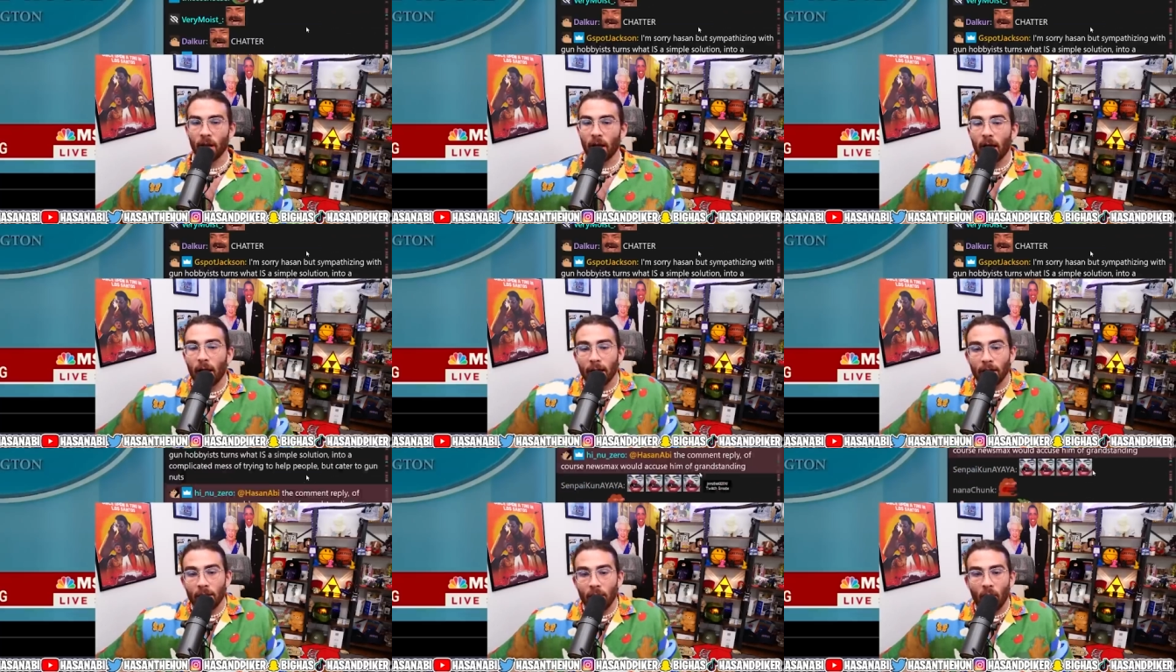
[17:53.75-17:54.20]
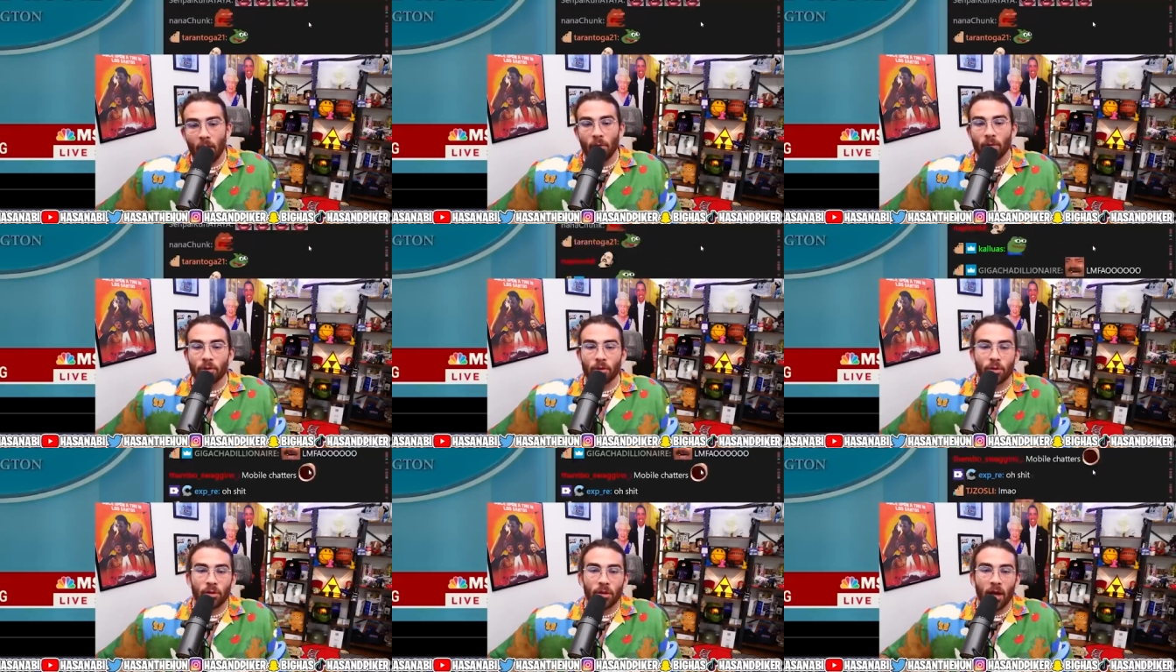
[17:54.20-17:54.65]
I
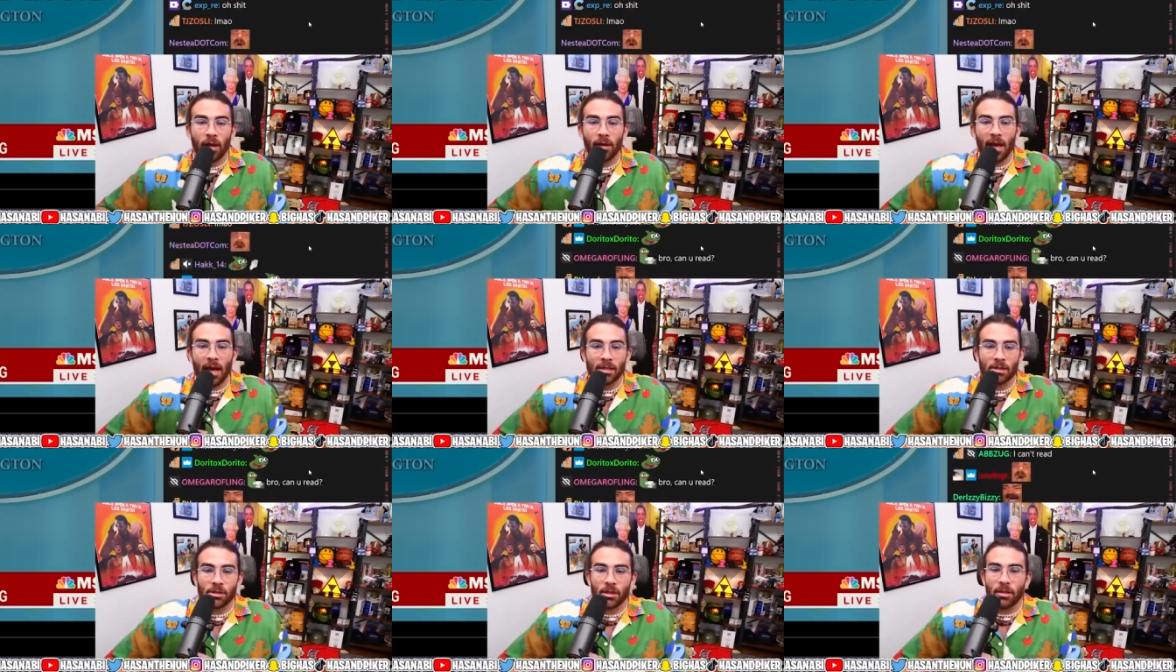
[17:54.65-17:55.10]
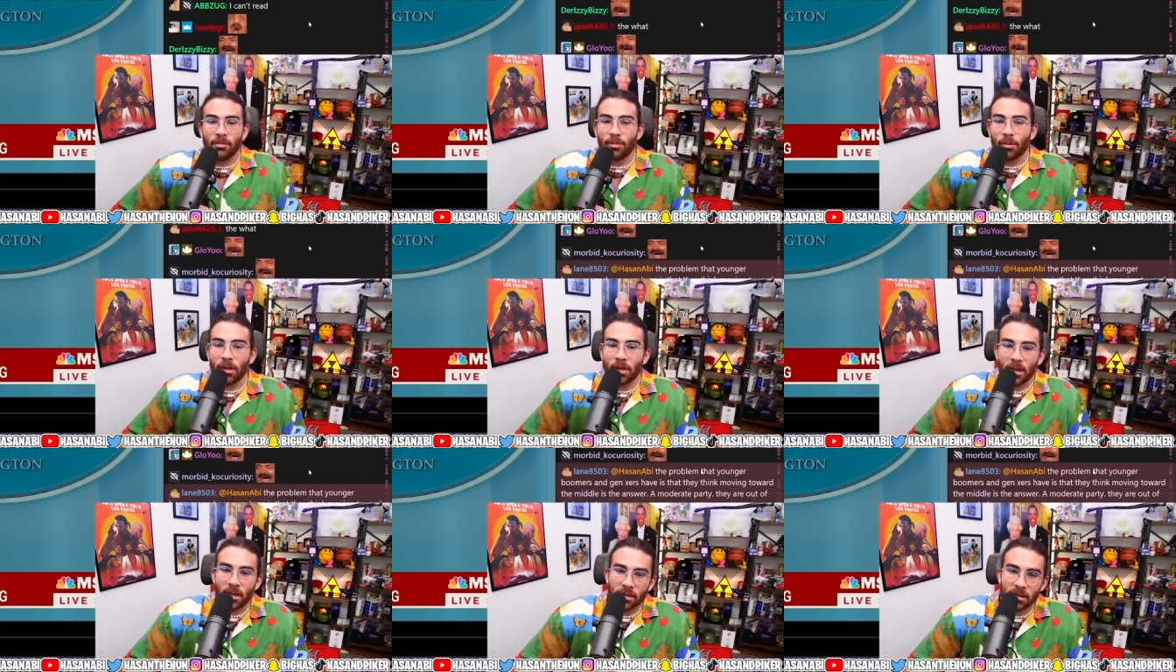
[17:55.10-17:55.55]
know. You're not actually
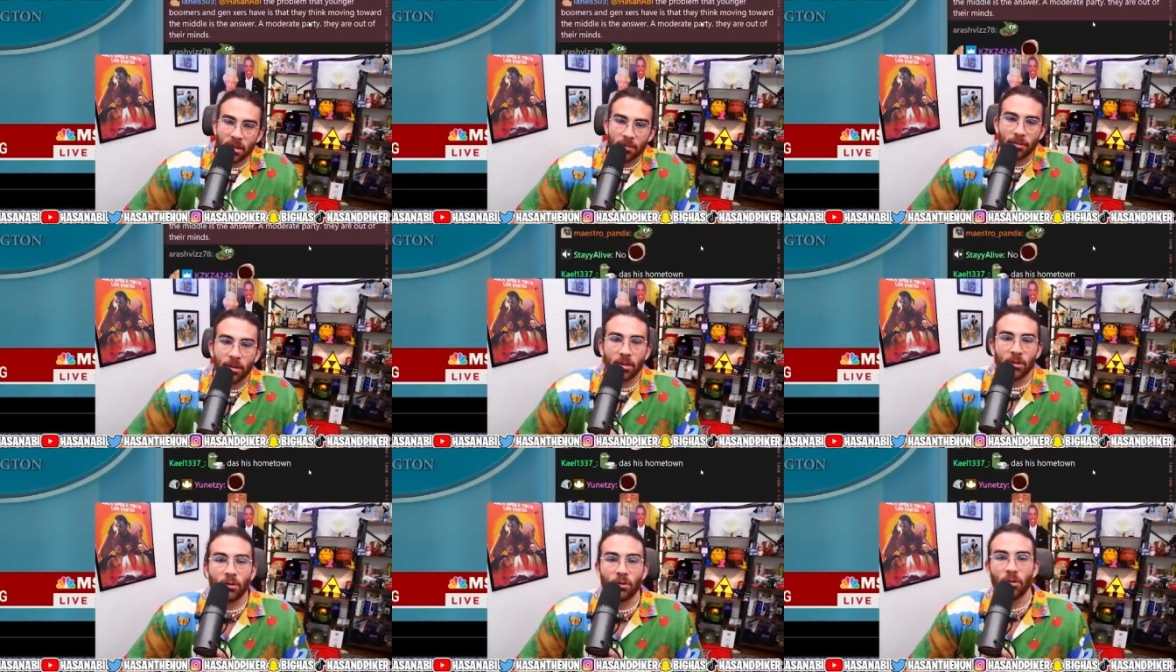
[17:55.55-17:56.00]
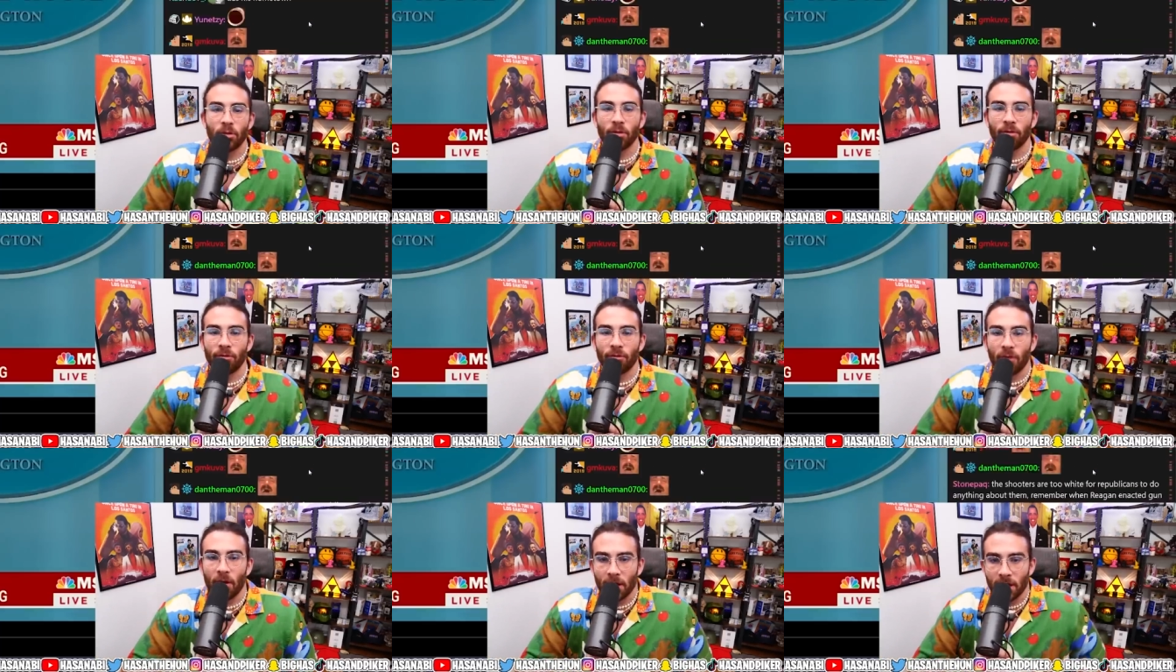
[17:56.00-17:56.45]
bringing something new to the
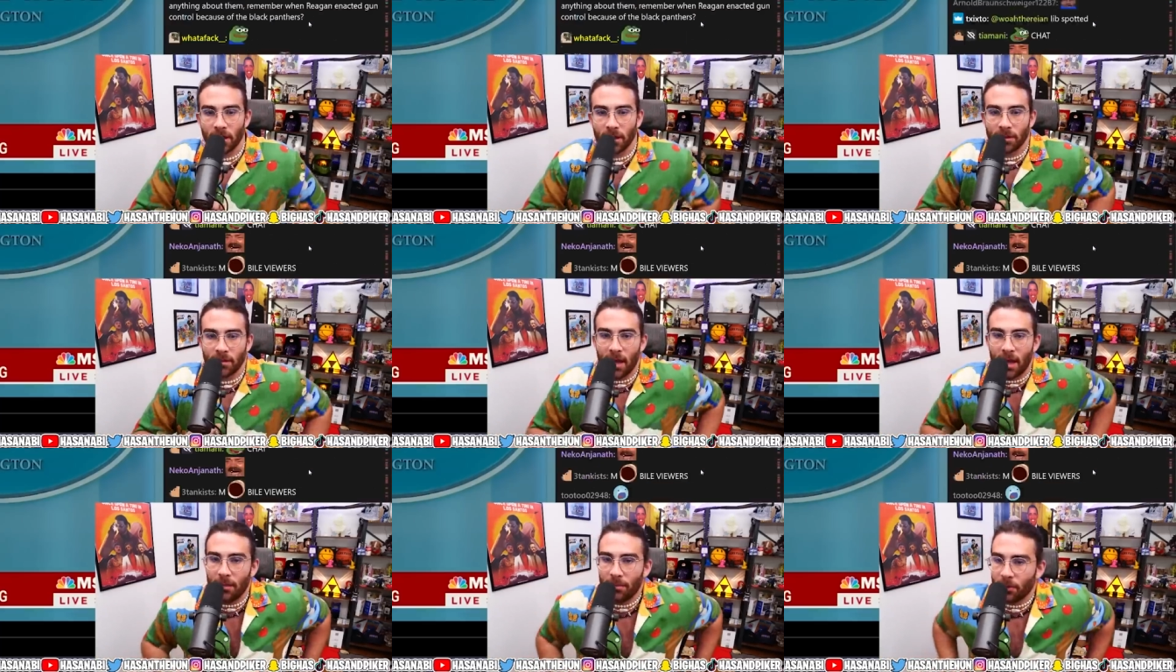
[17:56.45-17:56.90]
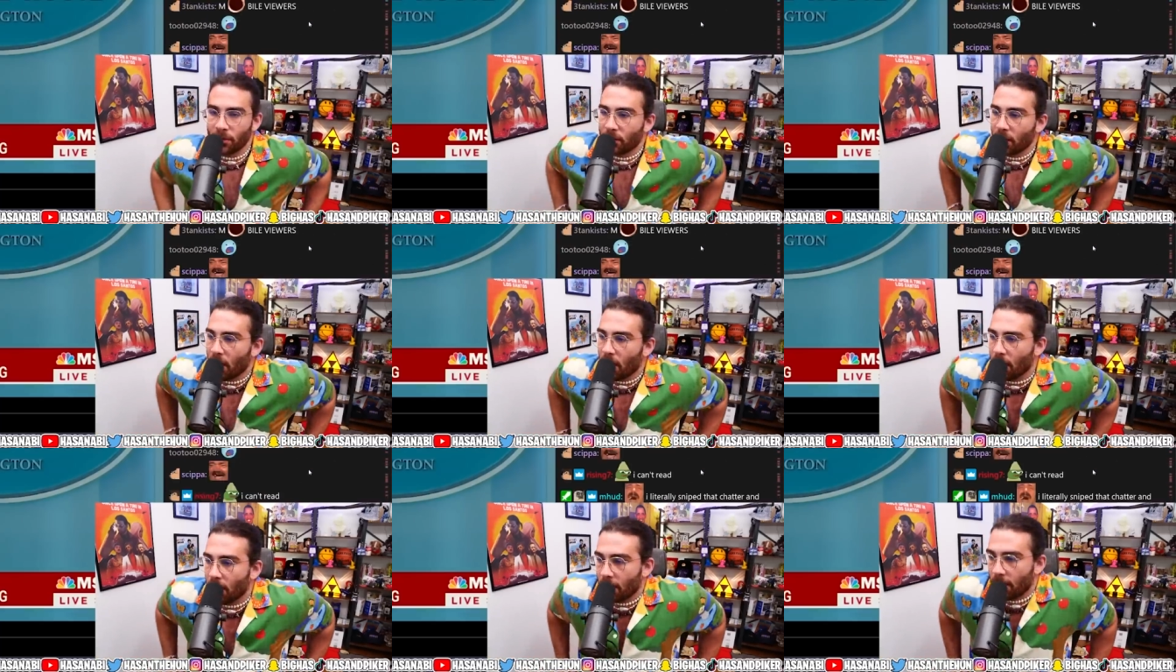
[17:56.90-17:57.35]
fucking table,
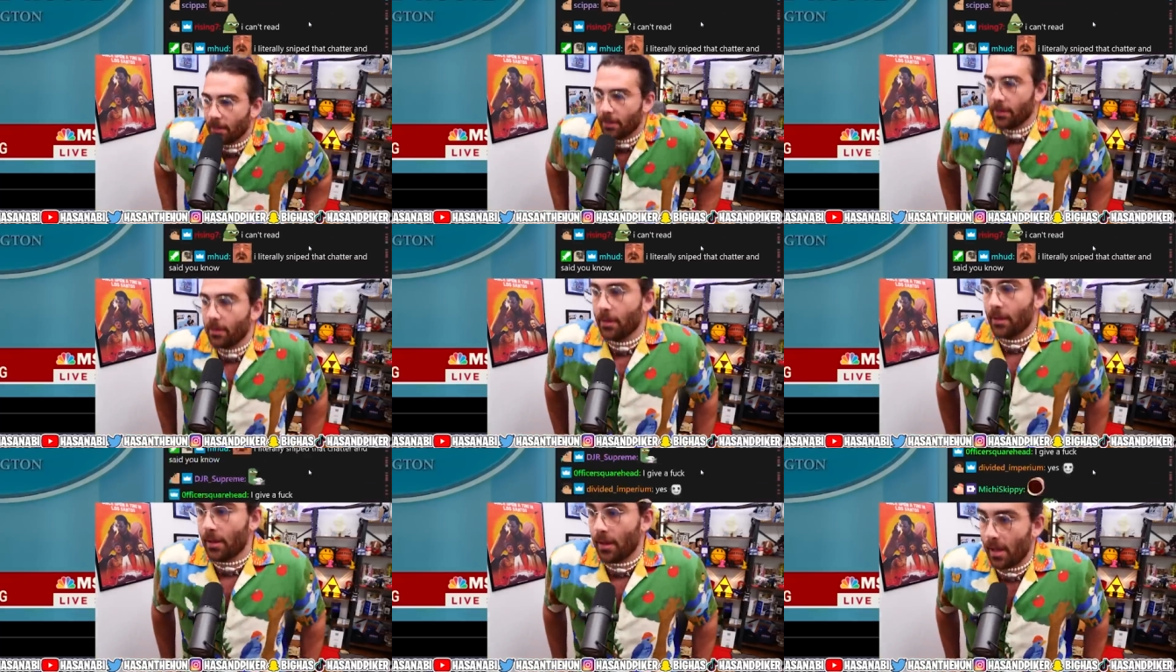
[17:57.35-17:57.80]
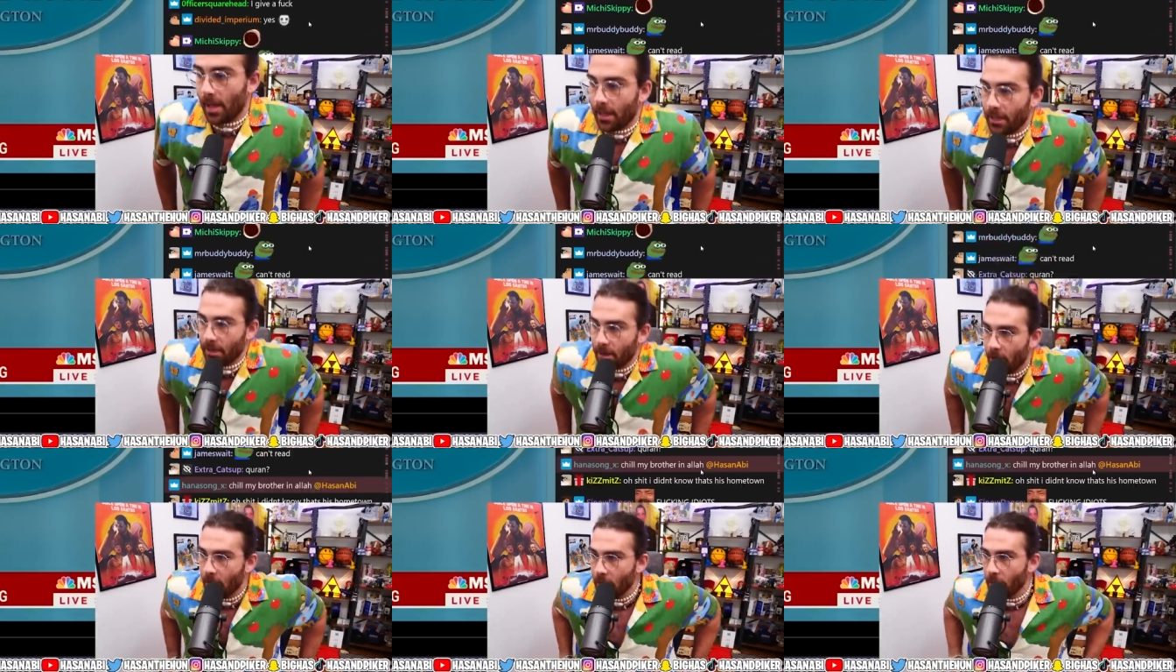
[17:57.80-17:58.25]
dog. I
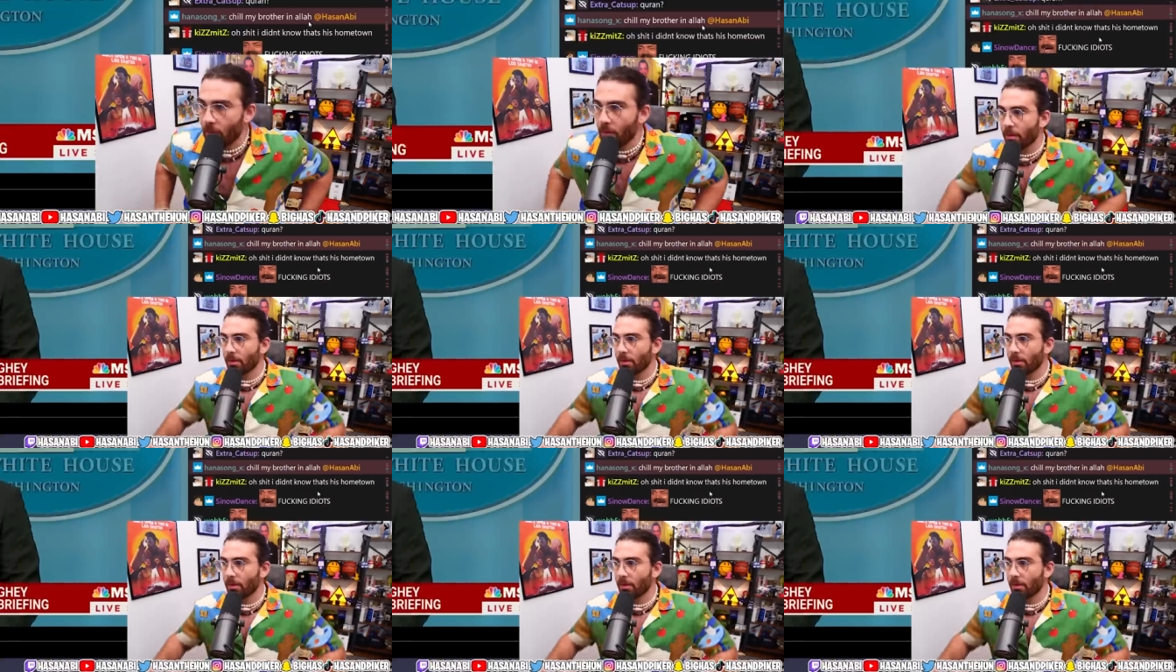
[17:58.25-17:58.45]
know.